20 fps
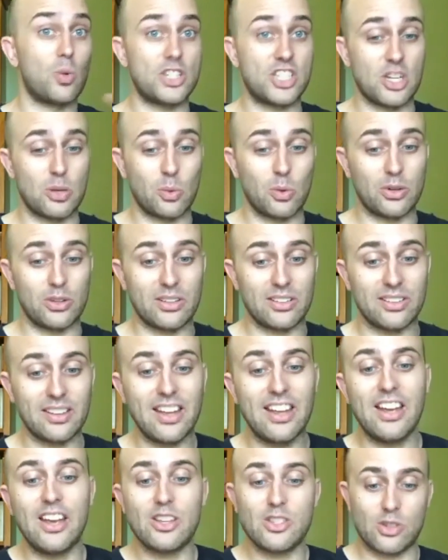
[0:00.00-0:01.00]
wish he wouldn't.
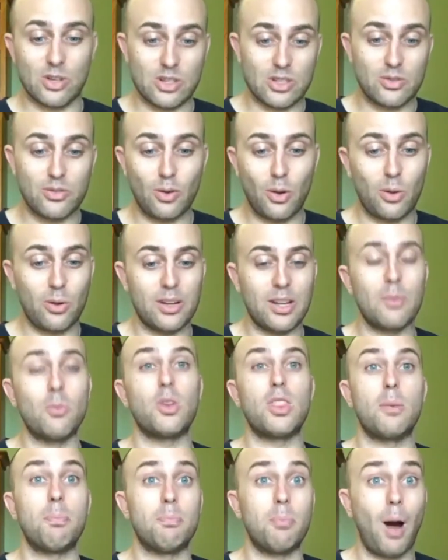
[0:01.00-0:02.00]
So he's fallen in
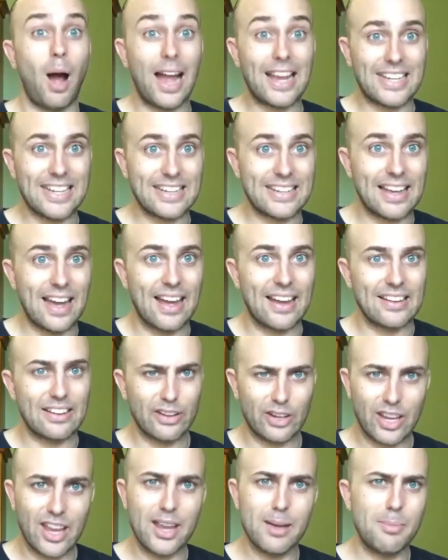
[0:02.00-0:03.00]
with a bikie gang,
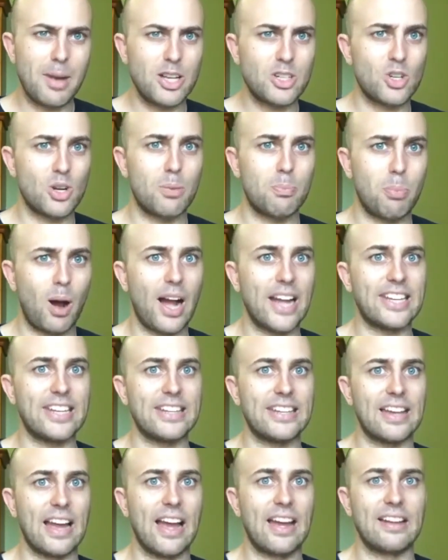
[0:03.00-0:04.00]
okay? Imagine a
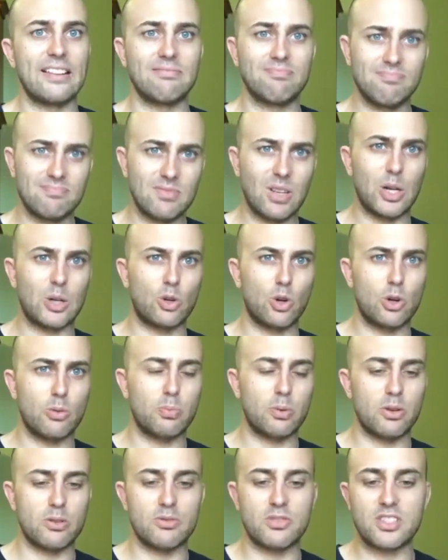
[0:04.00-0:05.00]
bikie gang. A
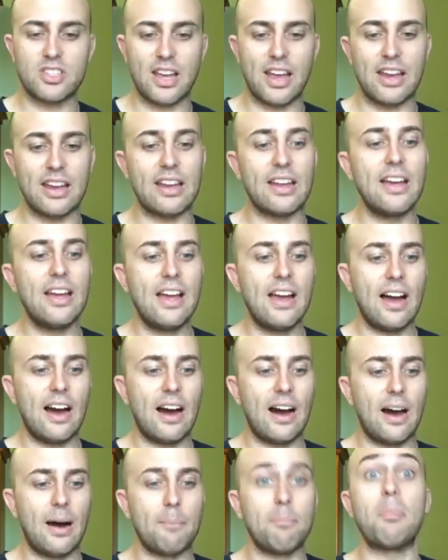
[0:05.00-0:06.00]
group of, say,
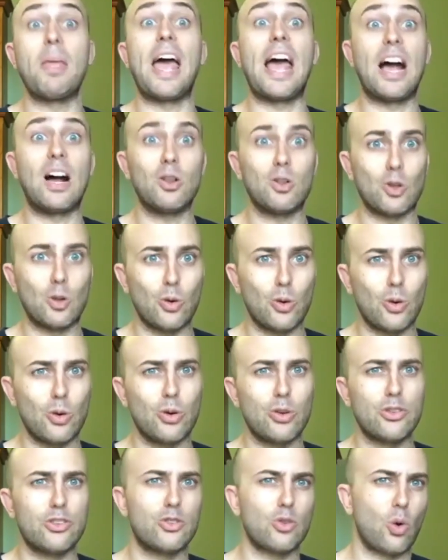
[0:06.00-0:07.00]

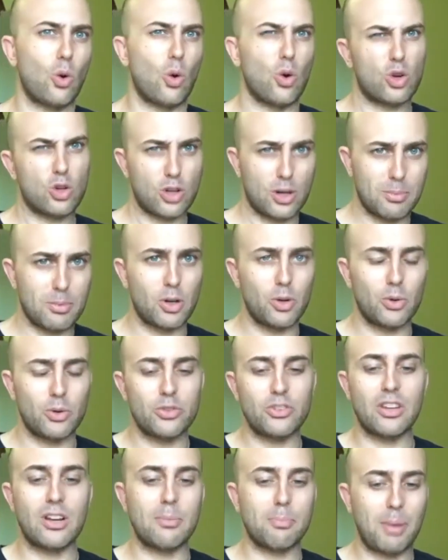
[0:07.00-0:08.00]
outlaws or
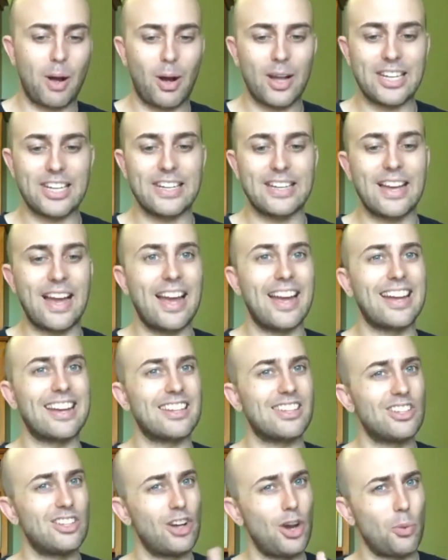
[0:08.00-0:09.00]
criminals in a bikie
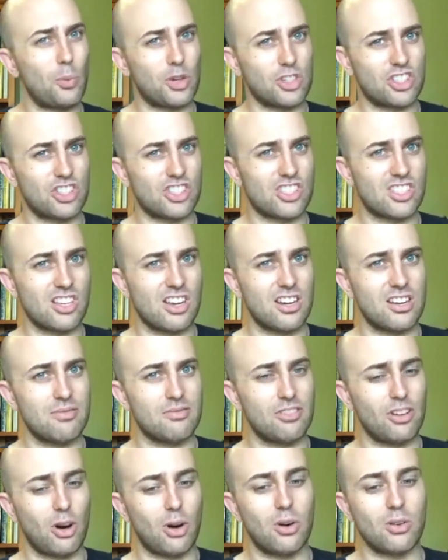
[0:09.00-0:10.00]
gang. You don't want your son
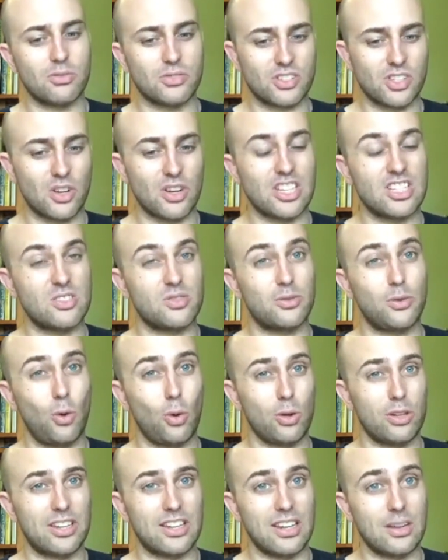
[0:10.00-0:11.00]
involved, so he's
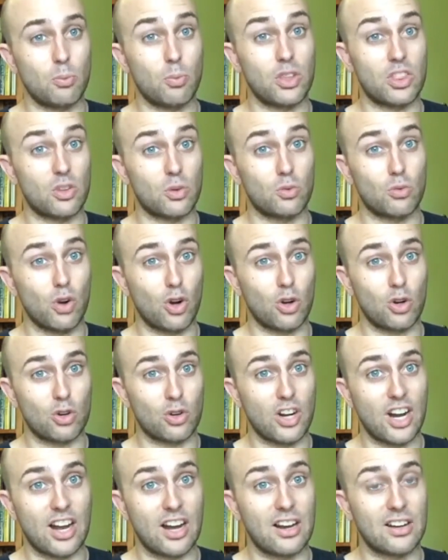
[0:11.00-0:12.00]
fallen in with the wrong
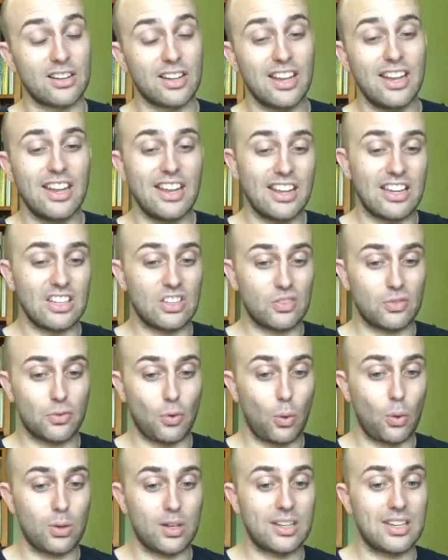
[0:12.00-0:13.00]
crowd. He's
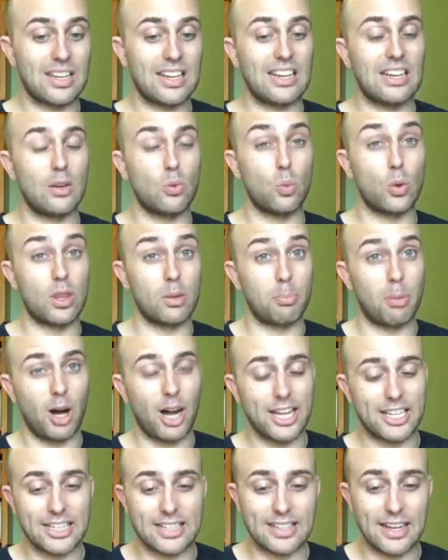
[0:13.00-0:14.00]
fallen in with a
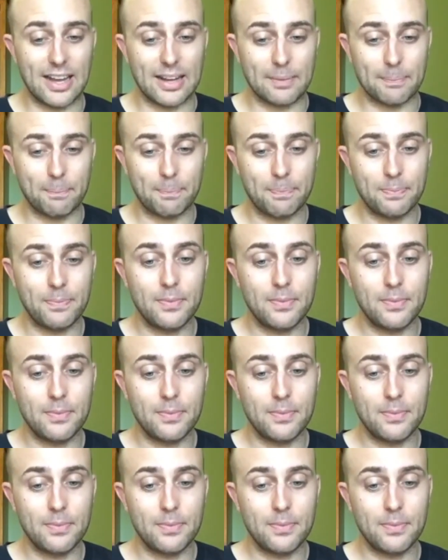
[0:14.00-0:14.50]
bikie gang.